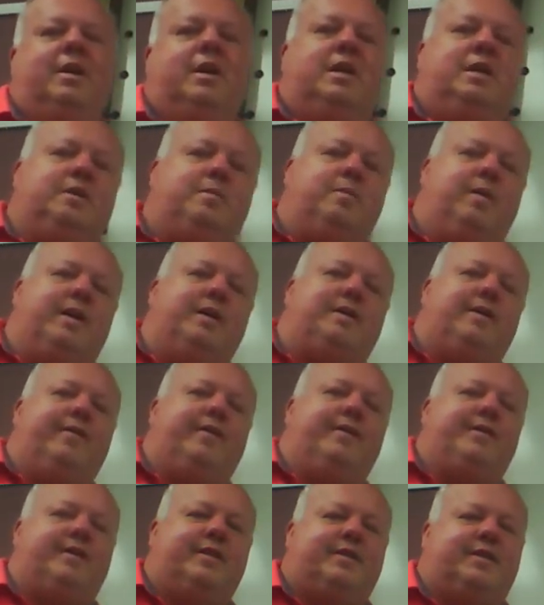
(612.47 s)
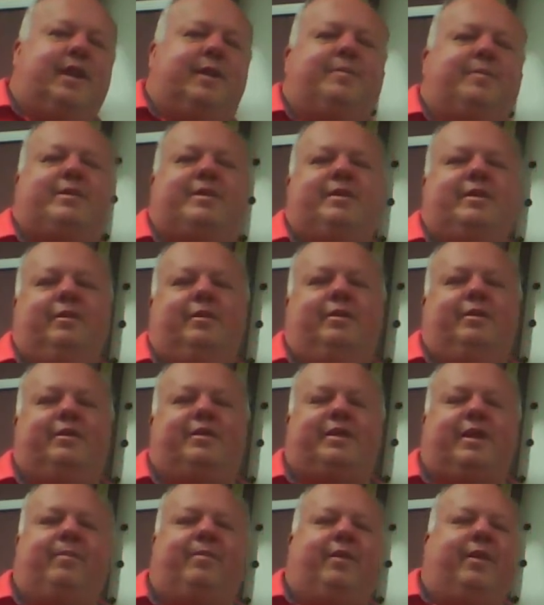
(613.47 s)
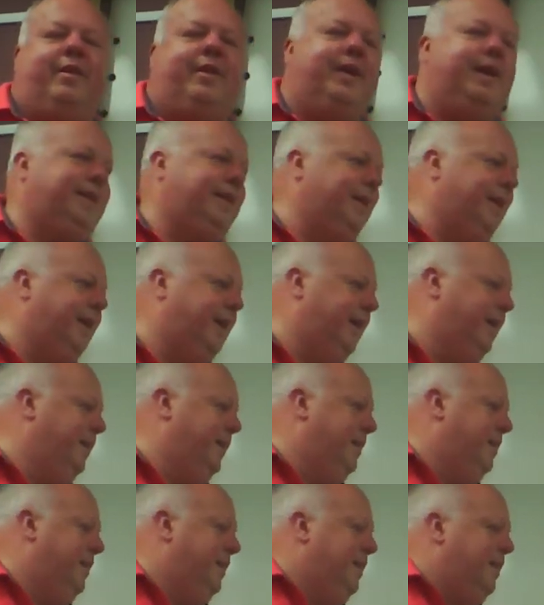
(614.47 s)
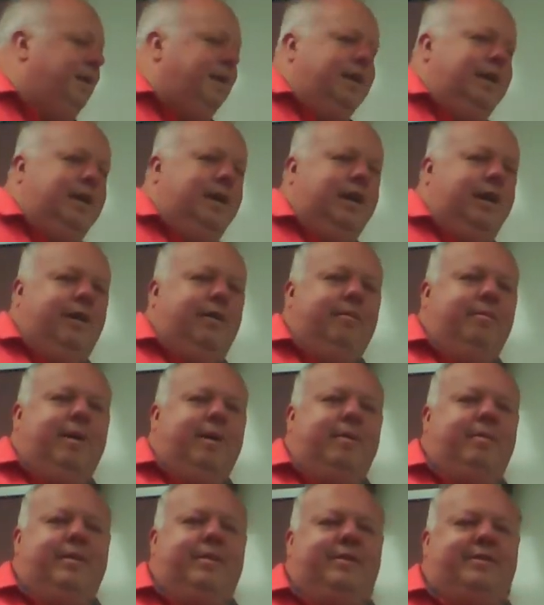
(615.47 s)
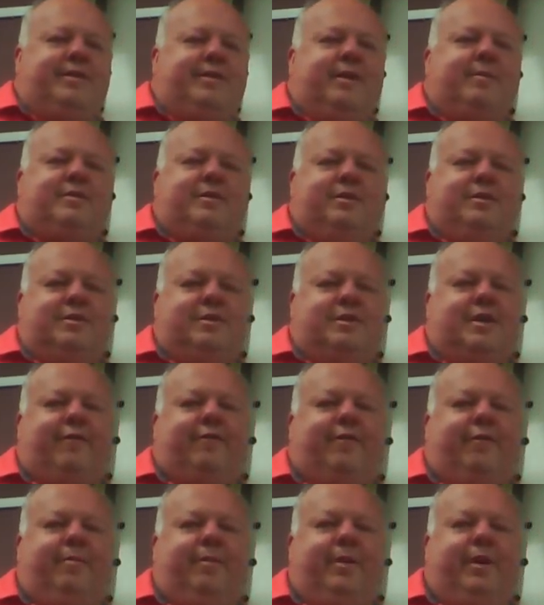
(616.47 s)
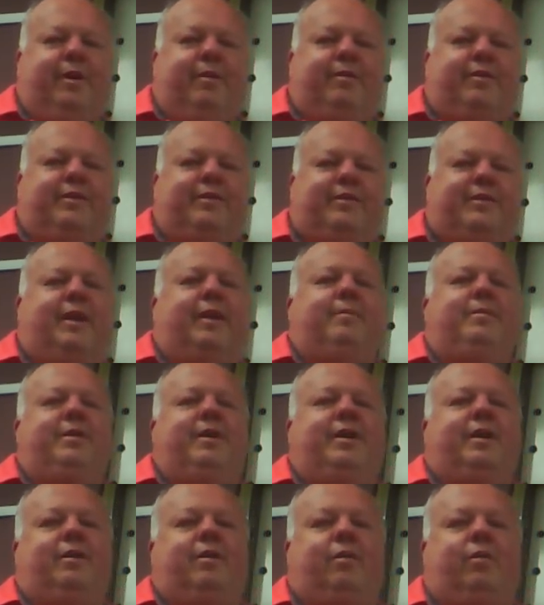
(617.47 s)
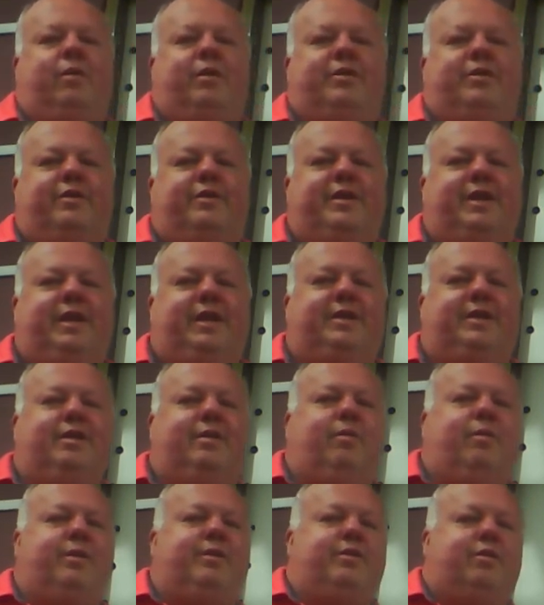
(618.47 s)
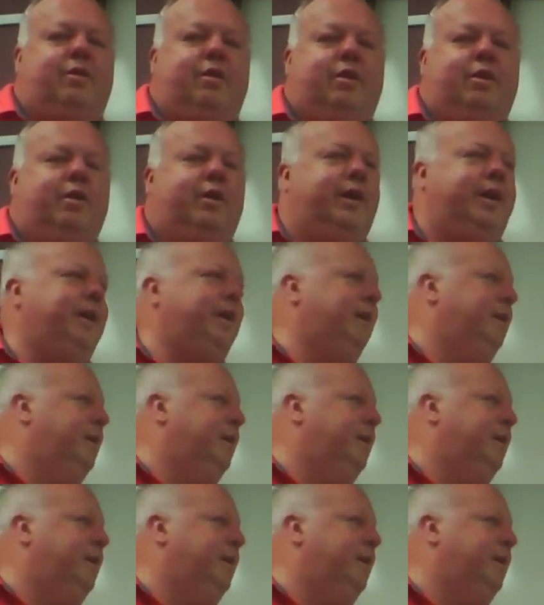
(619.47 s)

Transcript: especially if it's a substitute or something like that. Maybe the substitute's not familiar with the subject or what you're teaching, what you're learning,